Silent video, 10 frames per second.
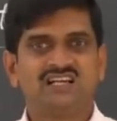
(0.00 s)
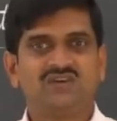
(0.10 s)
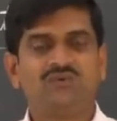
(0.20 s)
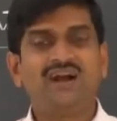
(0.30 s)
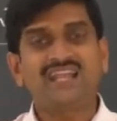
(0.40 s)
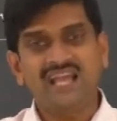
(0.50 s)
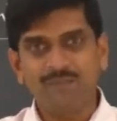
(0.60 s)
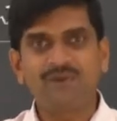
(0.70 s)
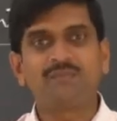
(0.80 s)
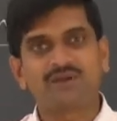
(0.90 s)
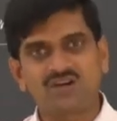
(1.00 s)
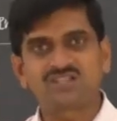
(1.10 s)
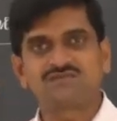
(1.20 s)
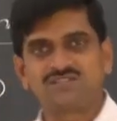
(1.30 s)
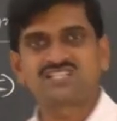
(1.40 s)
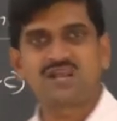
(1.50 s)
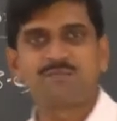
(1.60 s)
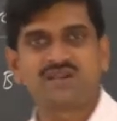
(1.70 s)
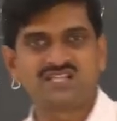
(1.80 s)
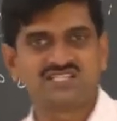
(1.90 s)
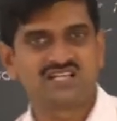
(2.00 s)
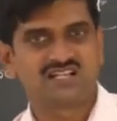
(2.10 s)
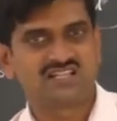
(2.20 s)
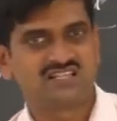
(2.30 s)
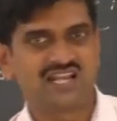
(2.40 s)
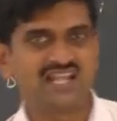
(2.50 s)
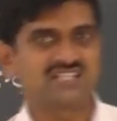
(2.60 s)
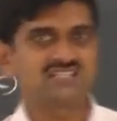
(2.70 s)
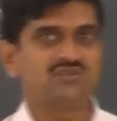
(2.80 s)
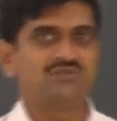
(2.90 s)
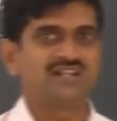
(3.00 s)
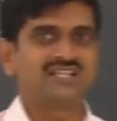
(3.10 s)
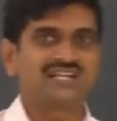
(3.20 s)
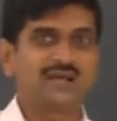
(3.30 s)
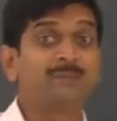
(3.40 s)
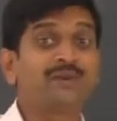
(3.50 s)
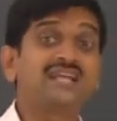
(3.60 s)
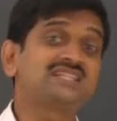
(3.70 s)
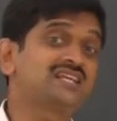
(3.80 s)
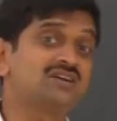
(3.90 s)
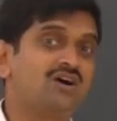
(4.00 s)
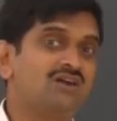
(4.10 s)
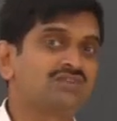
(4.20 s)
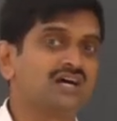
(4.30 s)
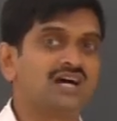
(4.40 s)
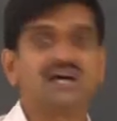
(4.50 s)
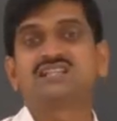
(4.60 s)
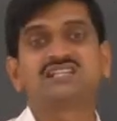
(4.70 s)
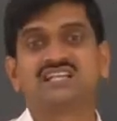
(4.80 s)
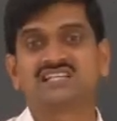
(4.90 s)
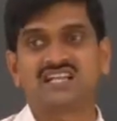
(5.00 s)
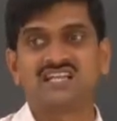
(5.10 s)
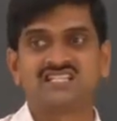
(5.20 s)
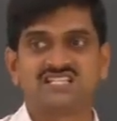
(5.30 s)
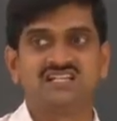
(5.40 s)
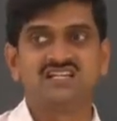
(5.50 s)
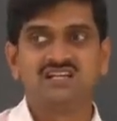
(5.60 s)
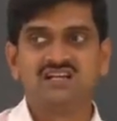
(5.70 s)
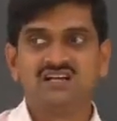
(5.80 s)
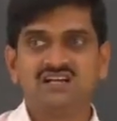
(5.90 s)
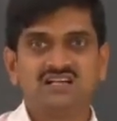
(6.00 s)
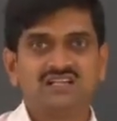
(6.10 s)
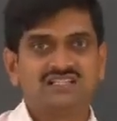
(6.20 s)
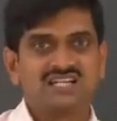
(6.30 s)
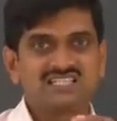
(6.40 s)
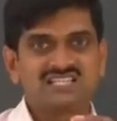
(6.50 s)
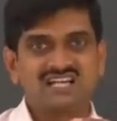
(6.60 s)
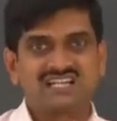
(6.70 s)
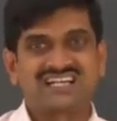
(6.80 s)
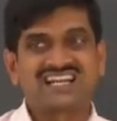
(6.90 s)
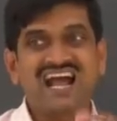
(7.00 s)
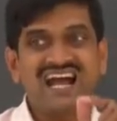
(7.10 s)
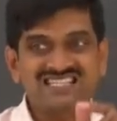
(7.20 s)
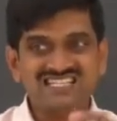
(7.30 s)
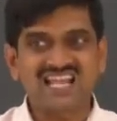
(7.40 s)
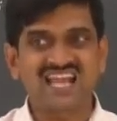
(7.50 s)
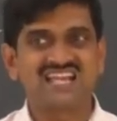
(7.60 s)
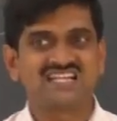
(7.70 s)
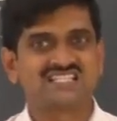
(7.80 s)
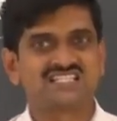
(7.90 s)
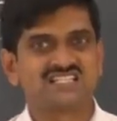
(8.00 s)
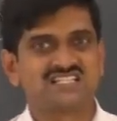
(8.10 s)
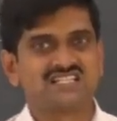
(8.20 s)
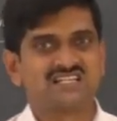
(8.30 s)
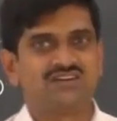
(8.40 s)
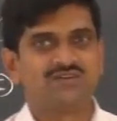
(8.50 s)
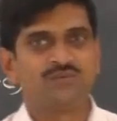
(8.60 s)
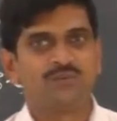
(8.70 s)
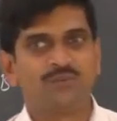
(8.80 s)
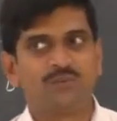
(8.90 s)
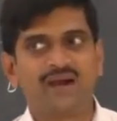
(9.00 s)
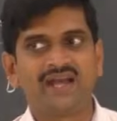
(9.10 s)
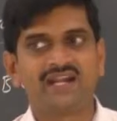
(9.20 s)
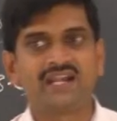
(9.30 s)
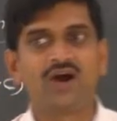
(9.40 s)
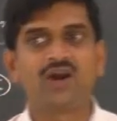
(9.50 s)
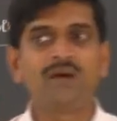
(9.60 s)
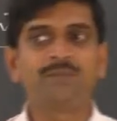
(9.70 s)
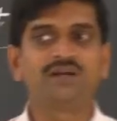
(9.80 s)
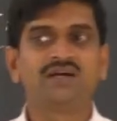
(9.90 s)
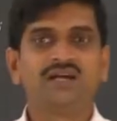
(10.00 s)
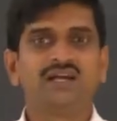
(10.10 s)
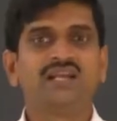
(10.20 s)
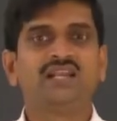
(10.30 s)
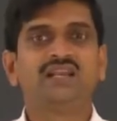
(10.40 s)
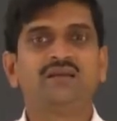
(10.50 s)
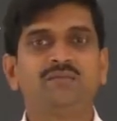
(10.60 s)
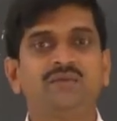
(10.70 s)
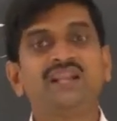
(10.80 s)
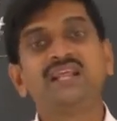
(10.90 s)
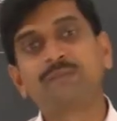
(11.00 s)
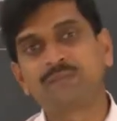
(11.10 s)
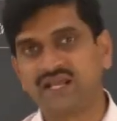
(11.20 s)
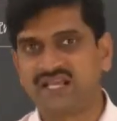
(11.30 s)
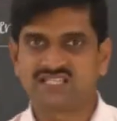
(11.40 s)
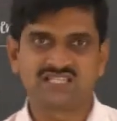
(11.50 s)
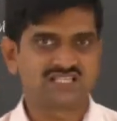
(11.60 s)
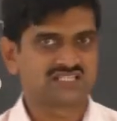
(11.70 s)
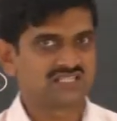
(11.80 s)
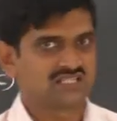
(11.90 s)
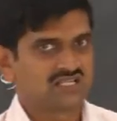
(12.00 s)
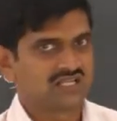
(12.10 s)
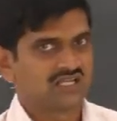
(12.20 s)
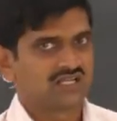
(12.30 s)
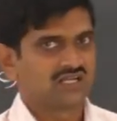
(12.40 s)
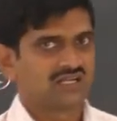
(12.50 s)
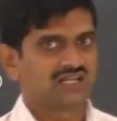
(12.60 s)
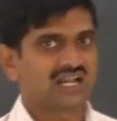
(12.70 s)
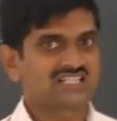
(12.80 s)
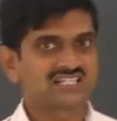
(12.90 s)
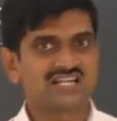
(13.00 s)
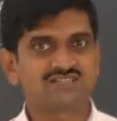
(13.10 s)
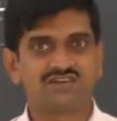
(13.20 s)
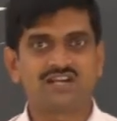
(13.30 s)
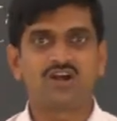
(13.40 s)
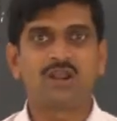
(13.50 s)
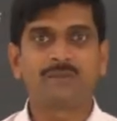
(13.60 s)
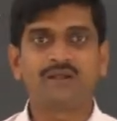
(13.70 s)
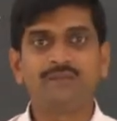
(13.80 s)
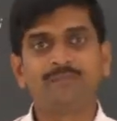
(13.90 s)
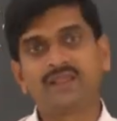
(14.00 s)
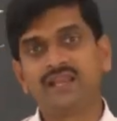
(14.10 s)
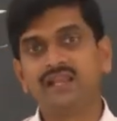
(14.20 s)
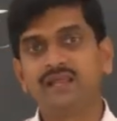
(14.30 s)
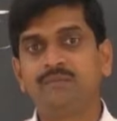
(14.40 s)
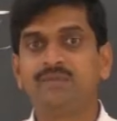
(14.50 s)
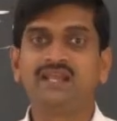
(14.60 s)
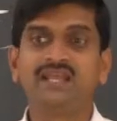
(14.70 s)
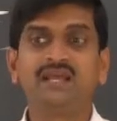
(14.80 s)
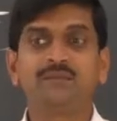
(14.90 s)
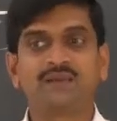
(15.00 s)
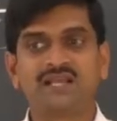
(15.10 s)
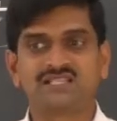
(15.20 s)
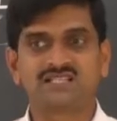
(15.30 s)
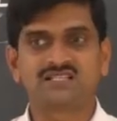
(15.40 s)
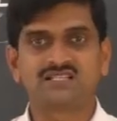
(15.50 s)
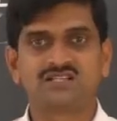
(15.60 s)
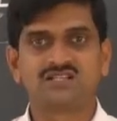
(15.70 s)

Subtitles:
What happened because of this temperature? That is, when the temperature of the earth increased, that is the grasslands were developed in many places. Grasslands were developed in many places.